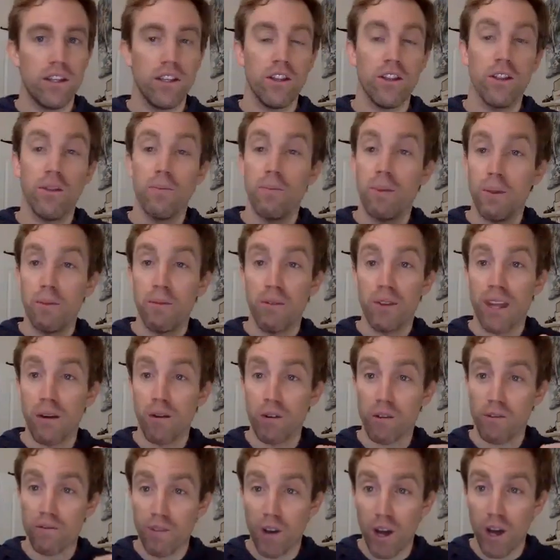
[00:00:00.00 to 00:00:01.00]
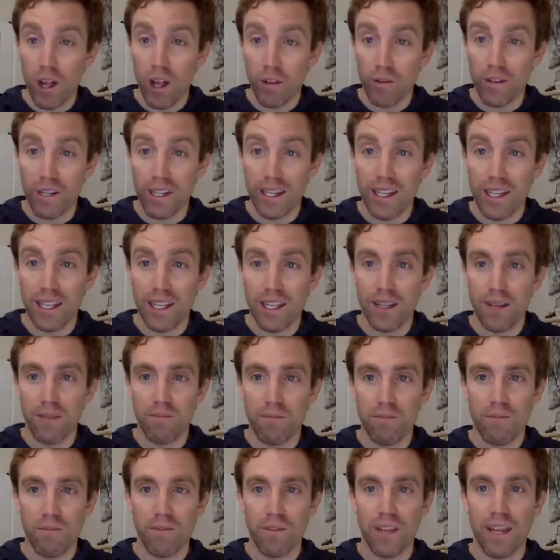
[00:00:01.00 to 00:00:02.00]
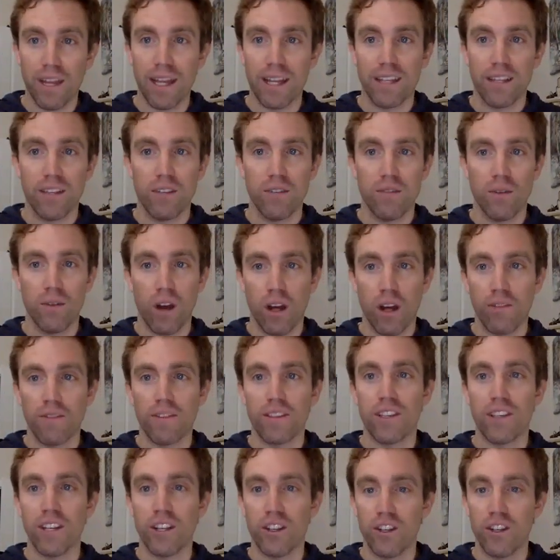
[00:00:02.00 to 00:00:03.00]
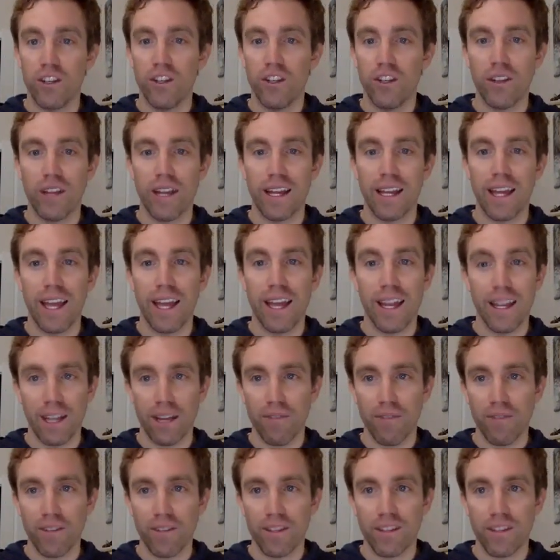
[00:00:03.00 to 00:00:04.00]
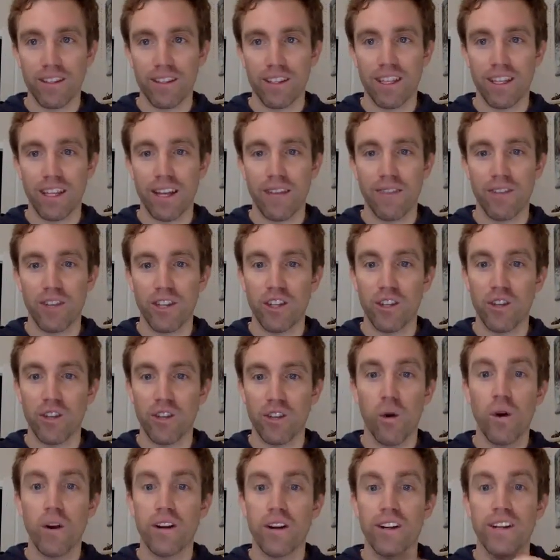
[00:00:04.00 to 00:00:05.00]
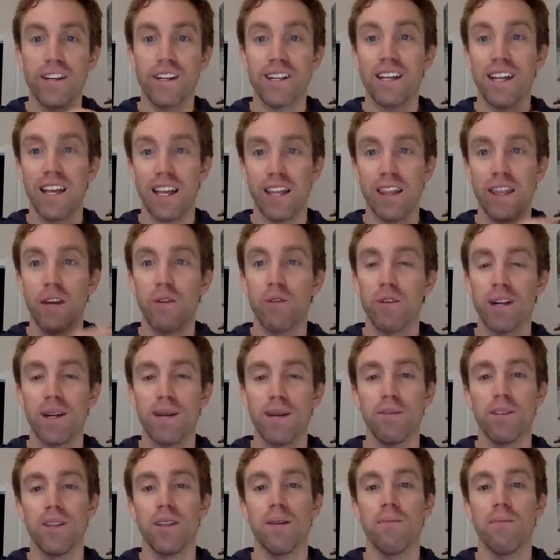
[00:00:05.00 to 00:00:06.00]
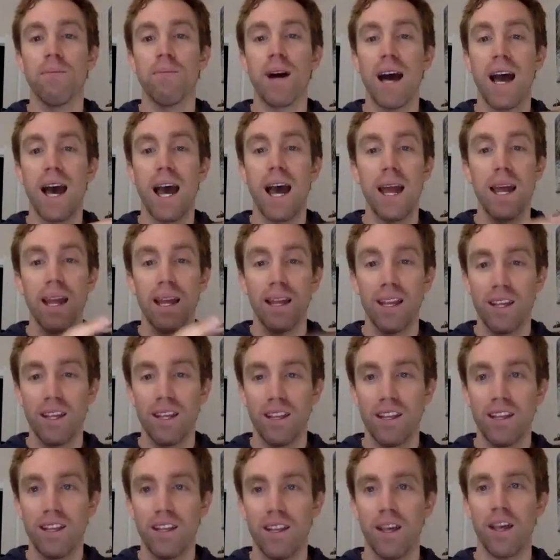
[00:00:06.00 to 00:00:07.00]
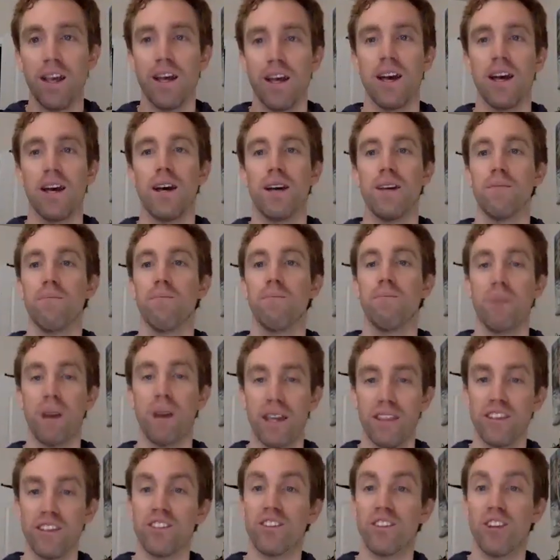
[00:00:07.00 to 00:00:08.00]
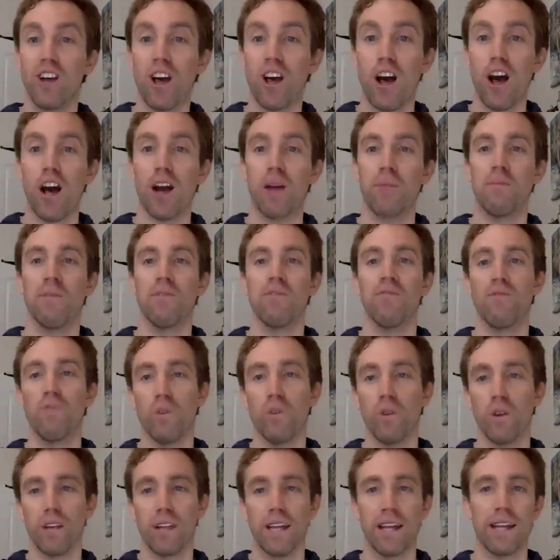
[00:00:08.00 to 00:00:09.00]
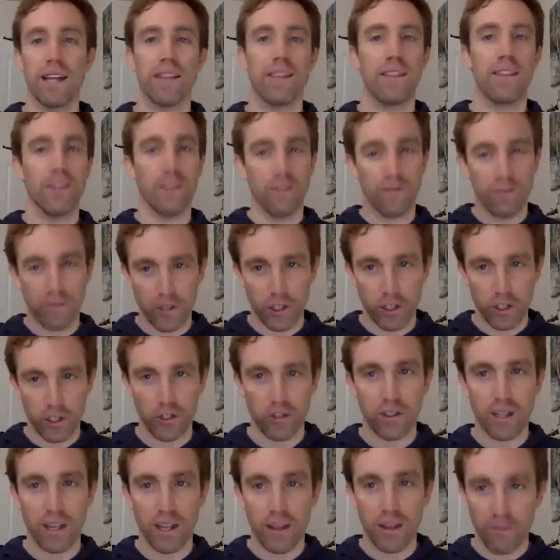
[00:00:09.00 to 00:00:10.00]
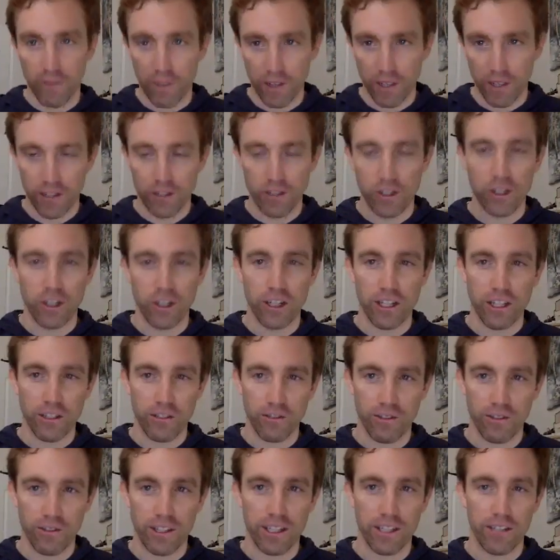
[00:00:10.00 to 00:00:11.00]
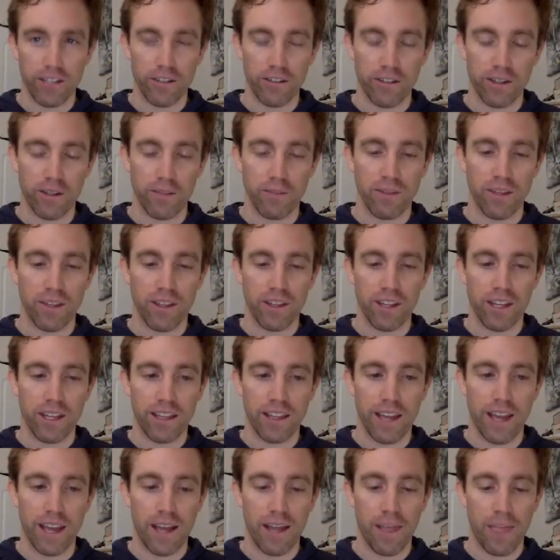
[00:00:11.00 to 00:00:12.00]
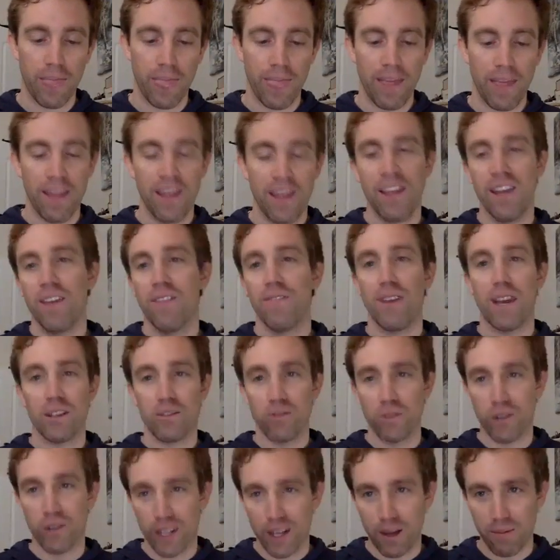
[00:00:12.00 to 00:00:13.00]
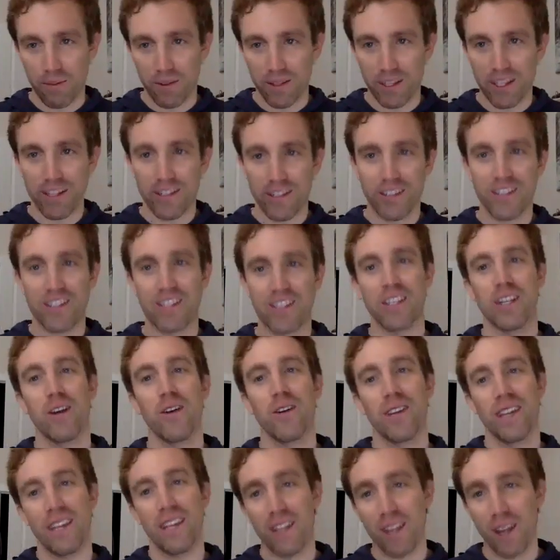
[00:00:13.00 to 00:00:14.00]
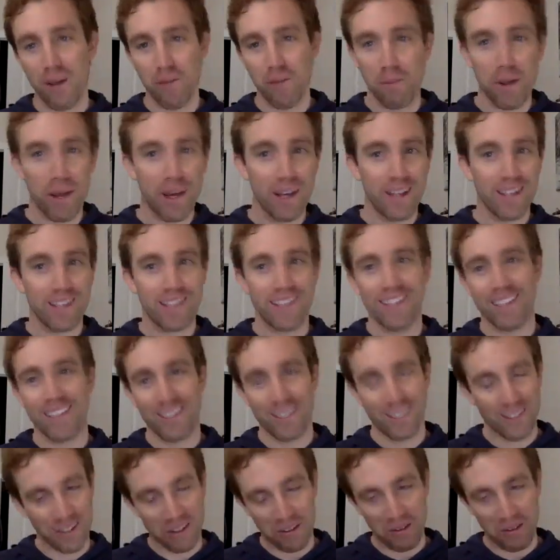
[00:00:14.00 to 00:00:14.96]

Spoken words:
the people that were following him, like all of a sudden knew like, hey, Netflix is going to have a good quarter, and they were able to buy the stock before like the official Netflix earnings release or something like that. Fast forward a couple of years, you know, Elon Musk is